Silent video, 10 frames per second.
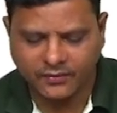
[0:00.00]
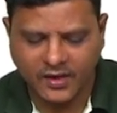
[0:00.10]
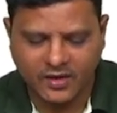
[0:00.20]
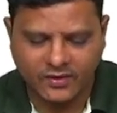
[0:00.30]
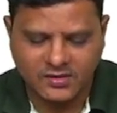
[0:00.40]

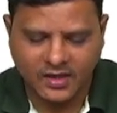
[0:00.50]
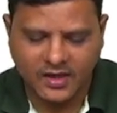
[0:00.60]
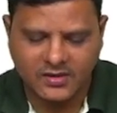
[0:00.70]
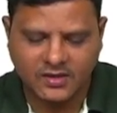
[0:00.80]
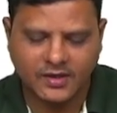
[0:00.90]

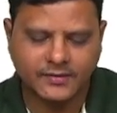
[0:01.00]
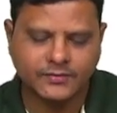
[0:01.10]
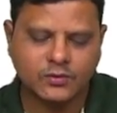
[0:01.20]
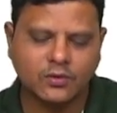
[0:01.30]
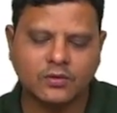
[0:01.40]
investigation.
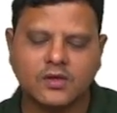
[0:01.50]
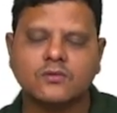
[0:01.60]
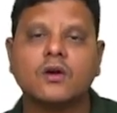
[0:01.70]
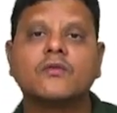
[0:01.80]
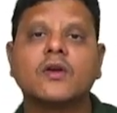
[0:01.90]
So that's
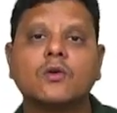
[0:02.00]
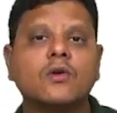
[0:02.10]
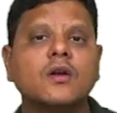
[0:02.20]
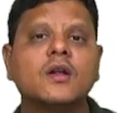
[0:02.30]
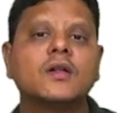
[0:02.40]
what we told.